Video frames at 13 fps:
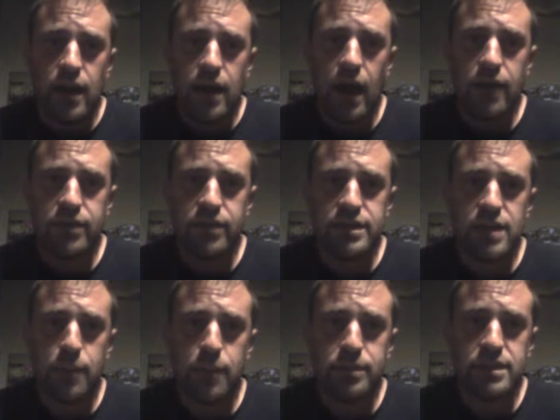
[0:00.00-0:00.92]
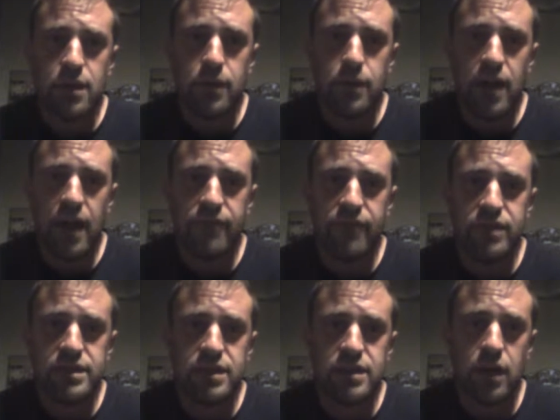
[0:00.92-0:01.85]
on this episode, I have to
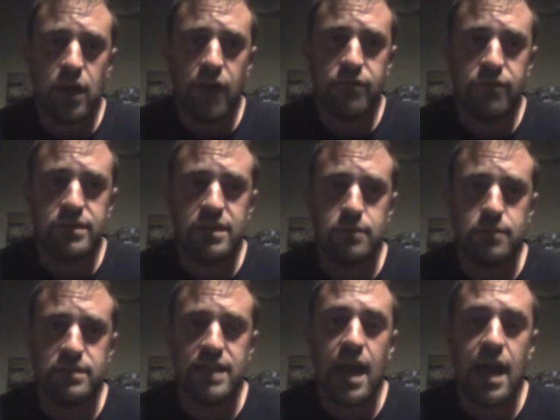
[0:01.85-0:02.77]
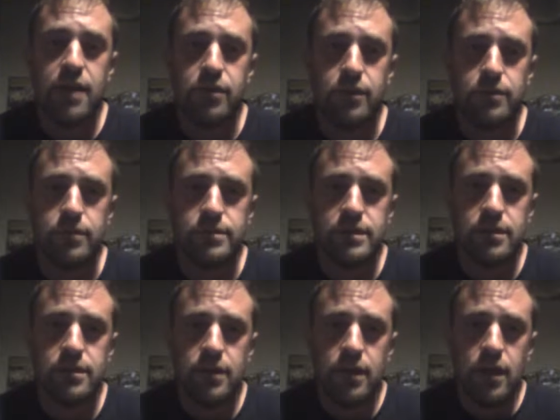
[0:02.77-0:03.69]
start off with some sad news
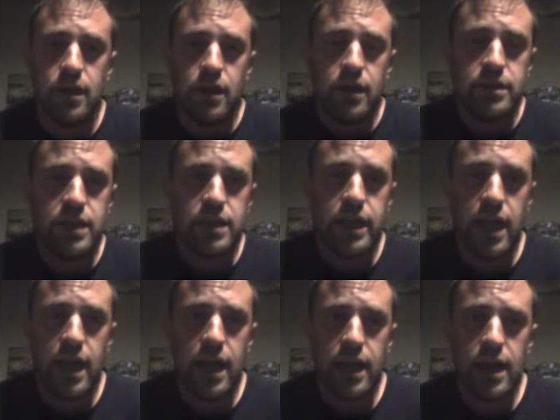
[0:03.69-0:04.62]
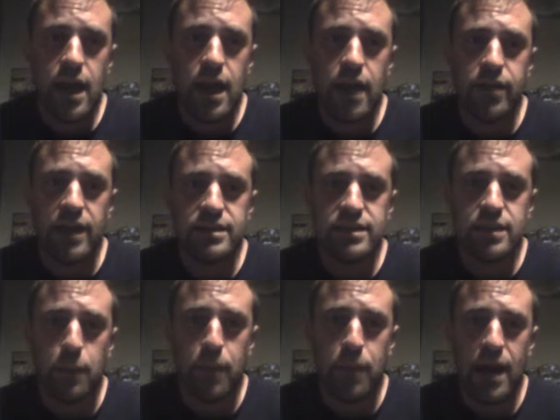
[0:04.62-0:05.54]
today, and that's
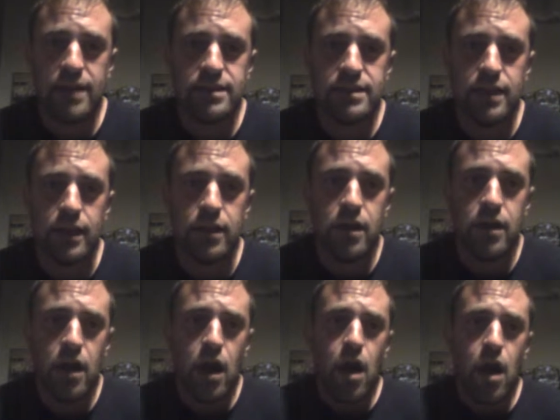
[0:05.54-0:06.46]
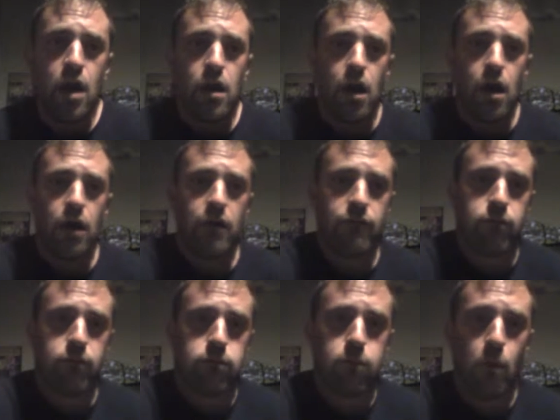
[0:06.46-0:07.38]
the passing of
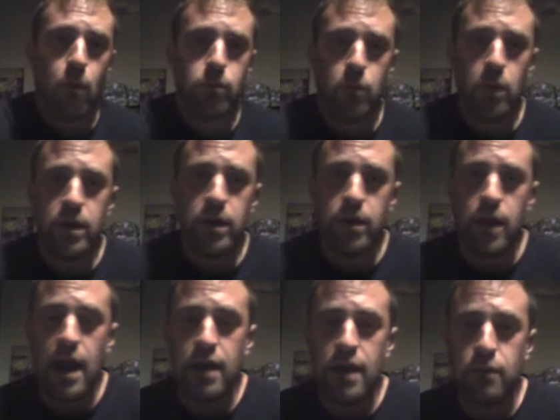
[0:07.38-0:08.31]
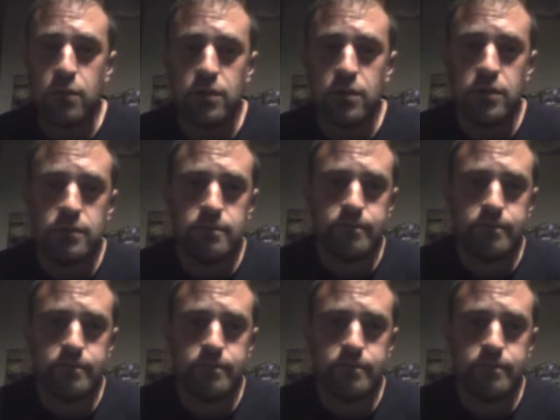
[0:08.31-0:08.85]
Road Warrior Animal.